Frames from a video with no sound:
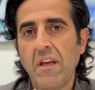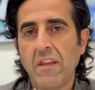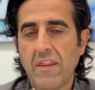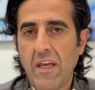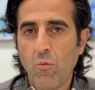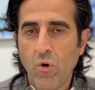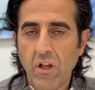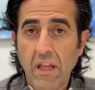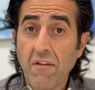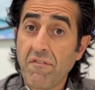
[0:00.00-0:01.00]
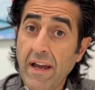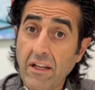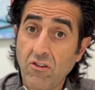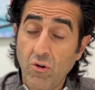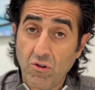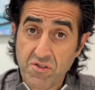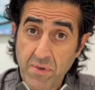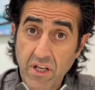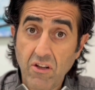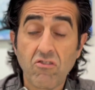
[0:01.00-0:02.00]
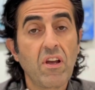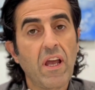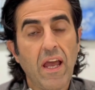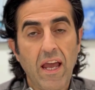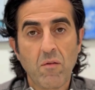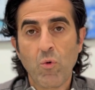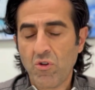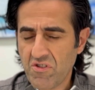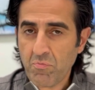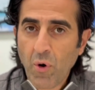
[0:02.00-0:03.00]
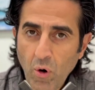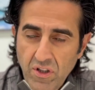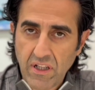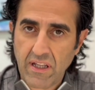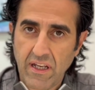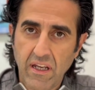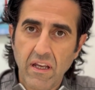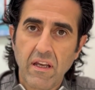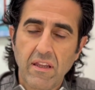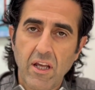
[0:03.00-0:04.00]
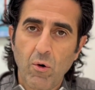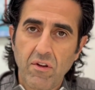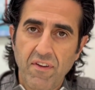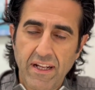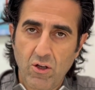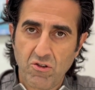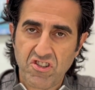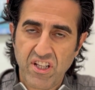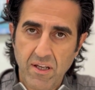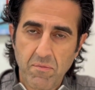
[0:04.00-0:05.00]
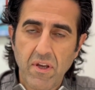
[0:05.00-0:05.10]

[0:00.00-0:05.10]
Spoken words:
they will affect your speech, and most importantly, they will affect your sleep.